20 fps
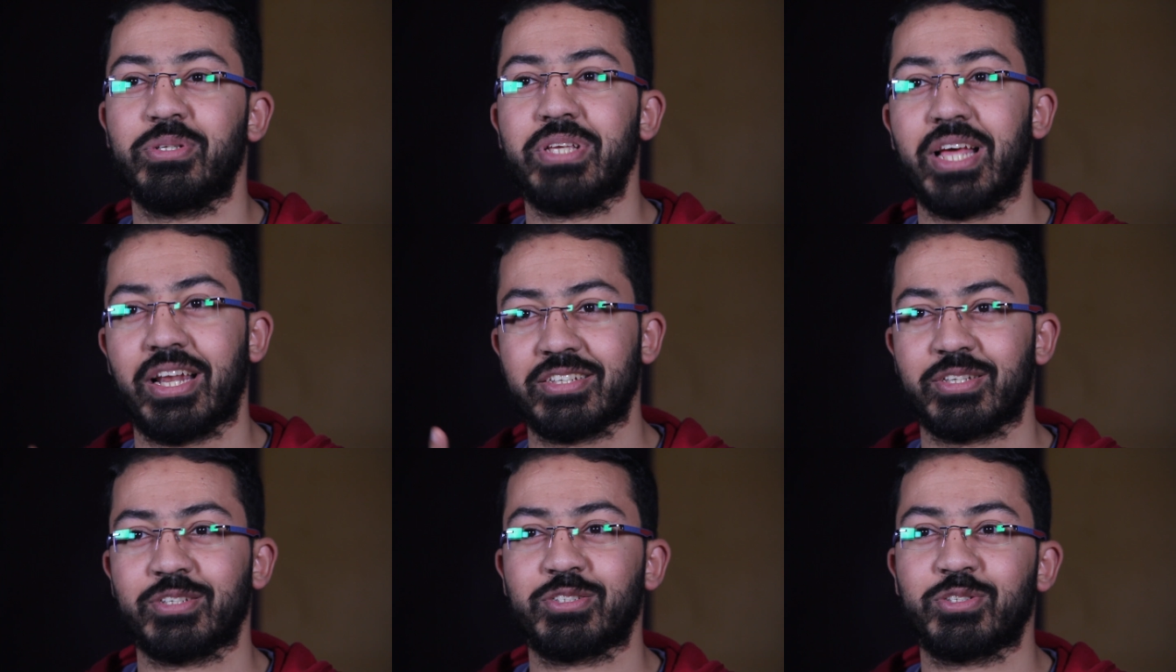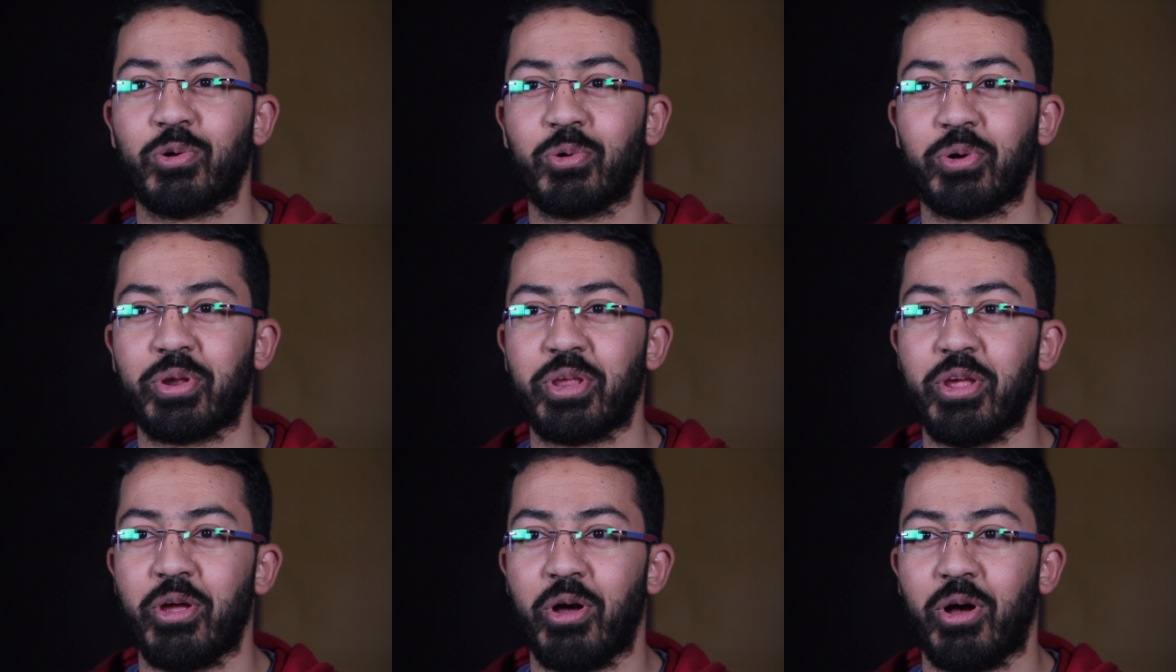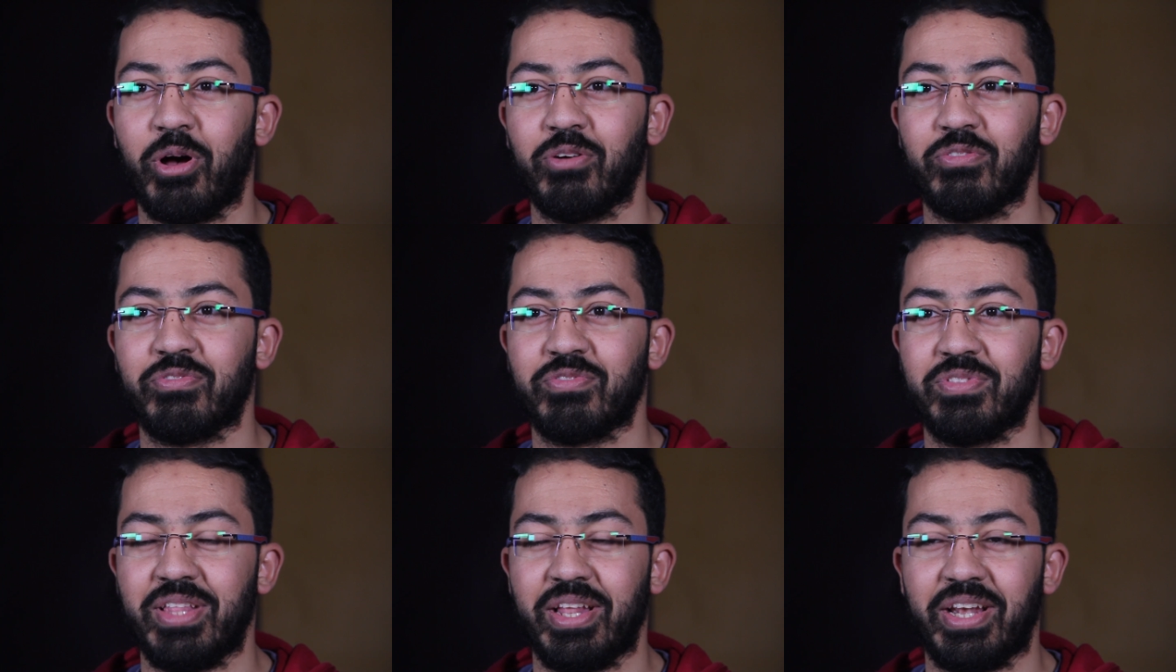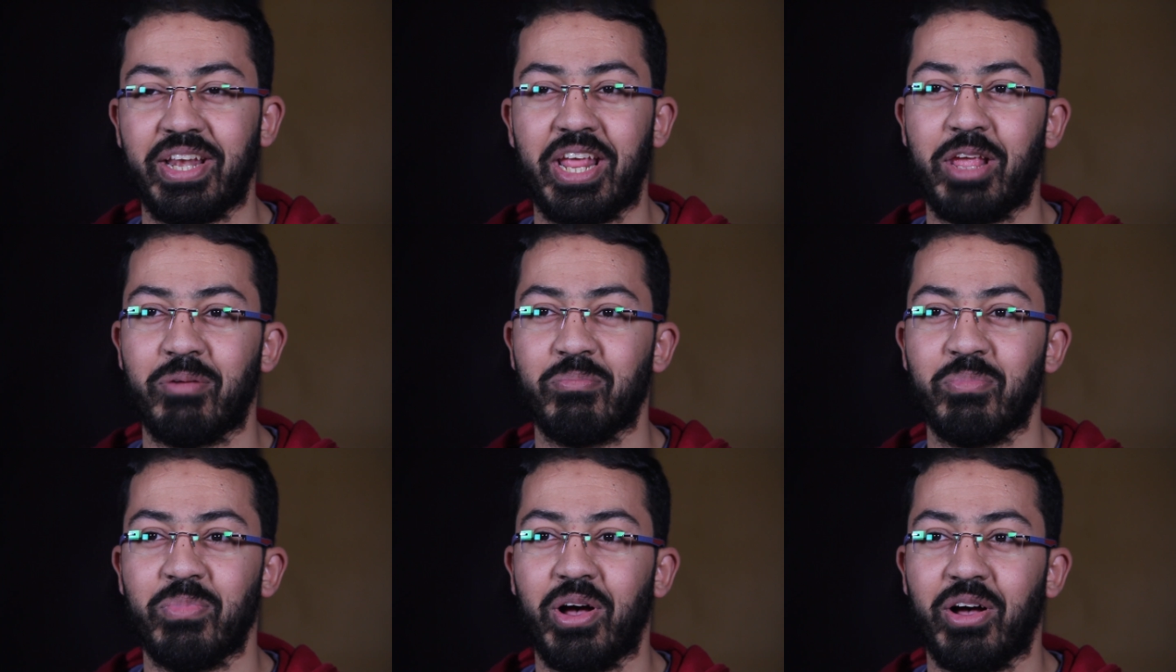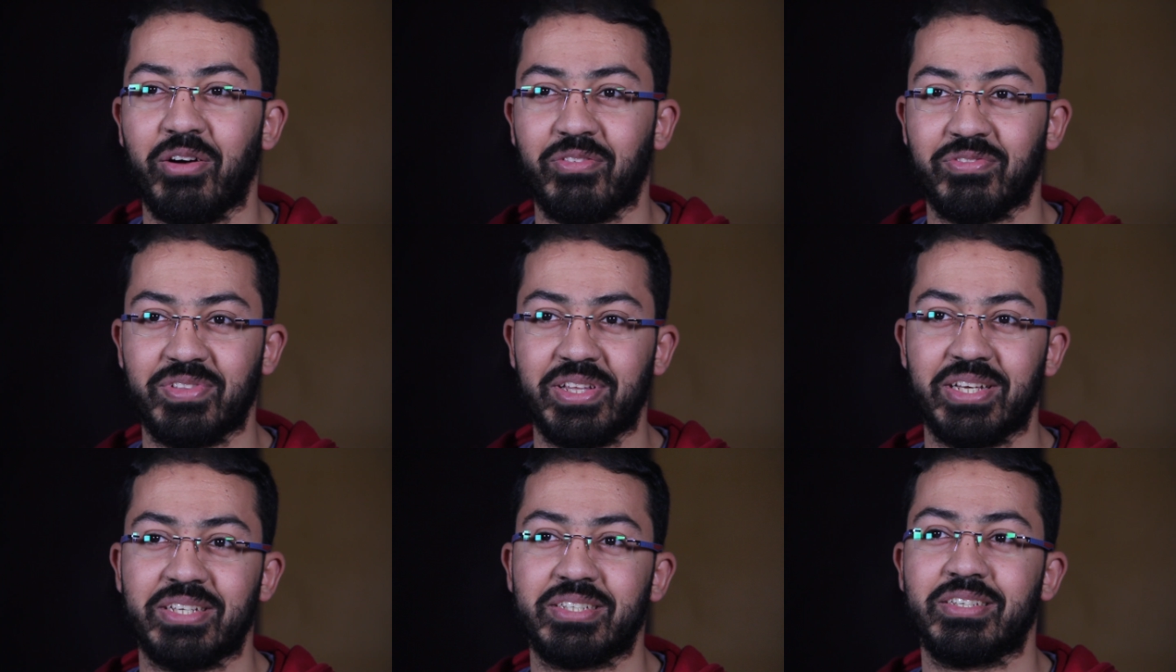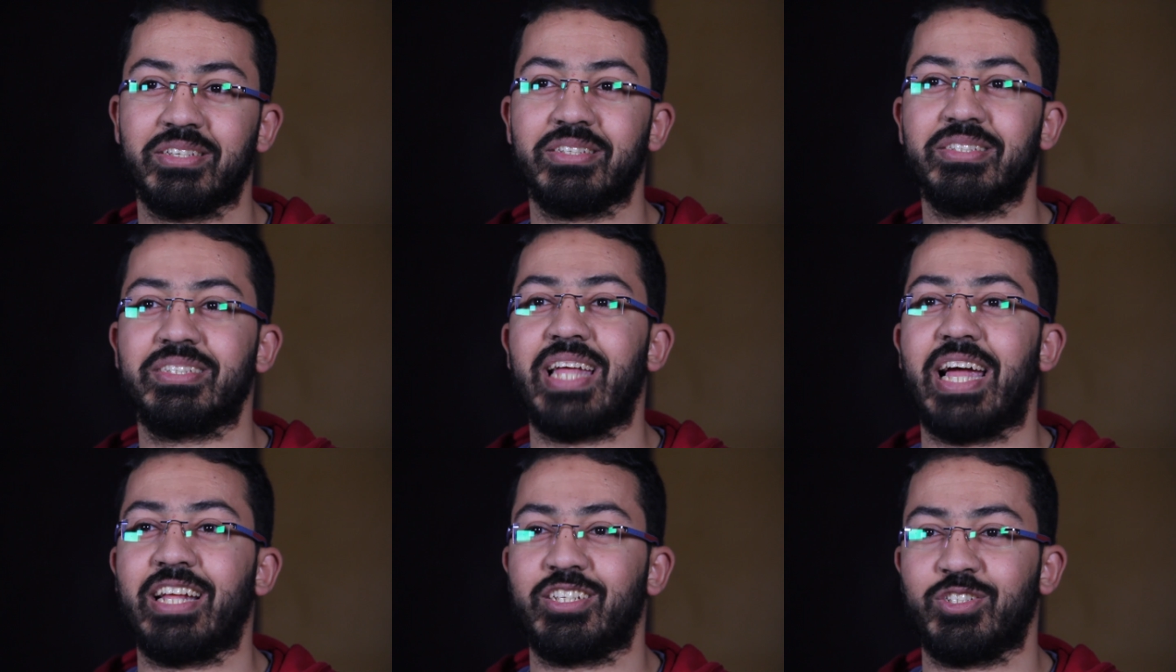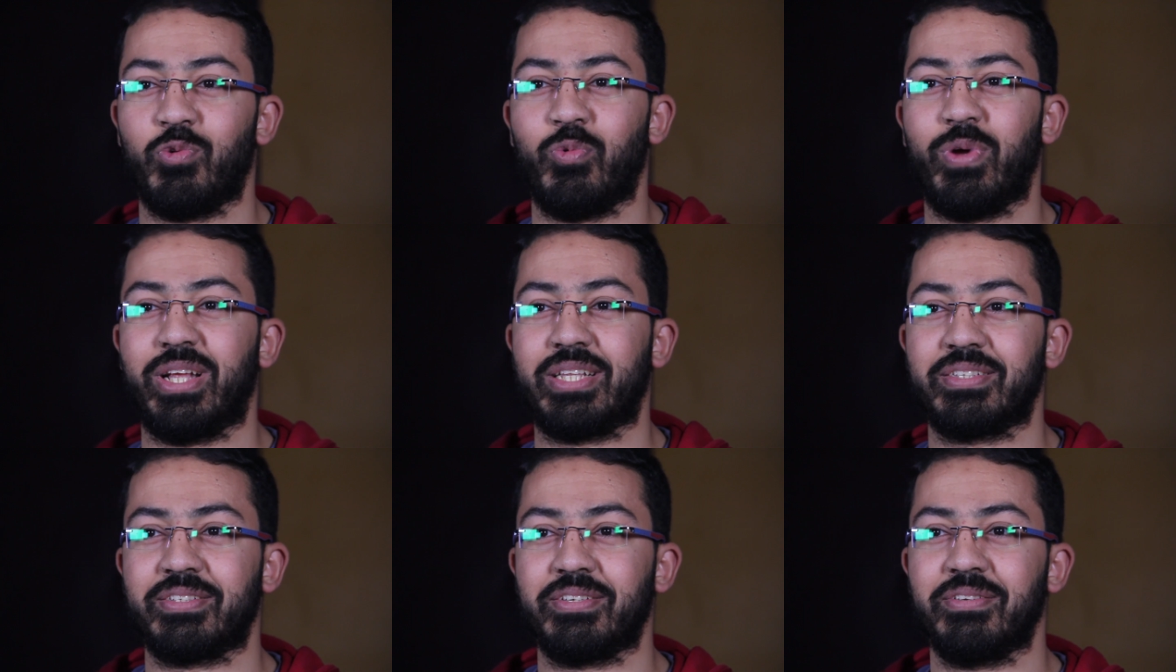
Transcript: You tell us the story of the name of this statuette.